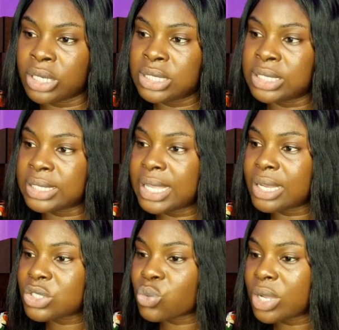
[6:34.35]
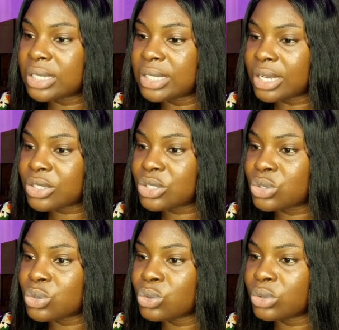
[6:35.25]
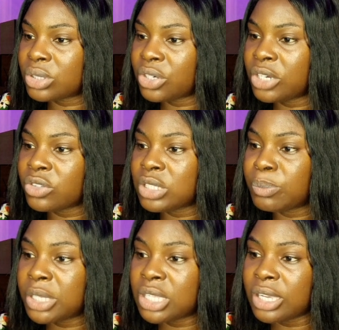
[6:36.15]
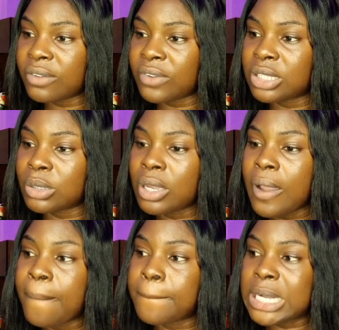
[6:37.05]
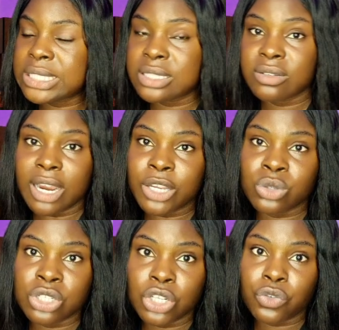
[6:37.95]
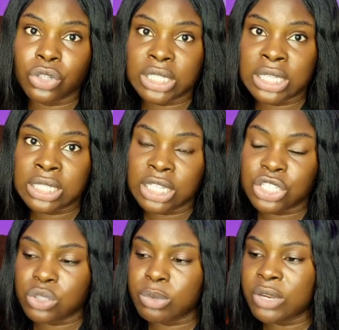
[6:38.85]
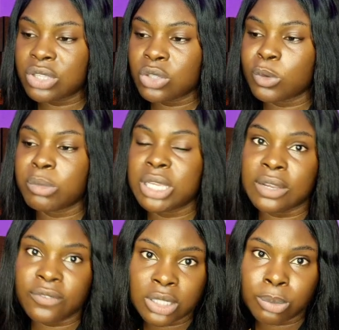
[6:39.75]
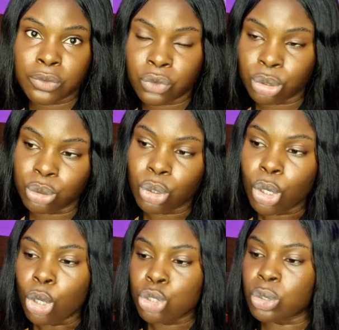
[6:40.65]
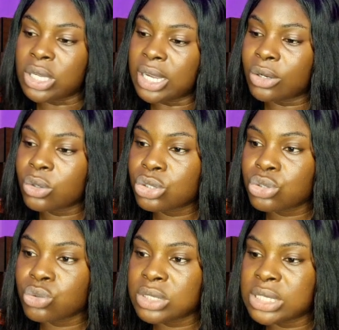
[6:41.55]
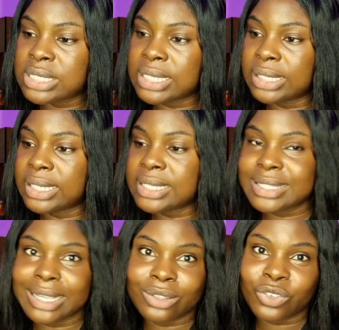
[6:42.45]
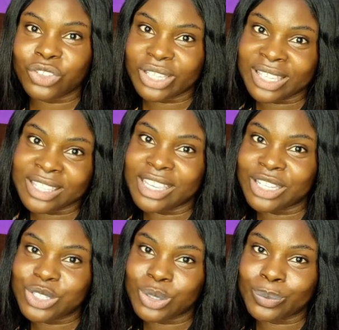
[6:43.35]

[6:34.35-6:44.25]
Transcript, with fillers: The task one, task two, three, even the P D F and the material you need for the internship, everything we made available for you. So you can go through this and then start off your internship.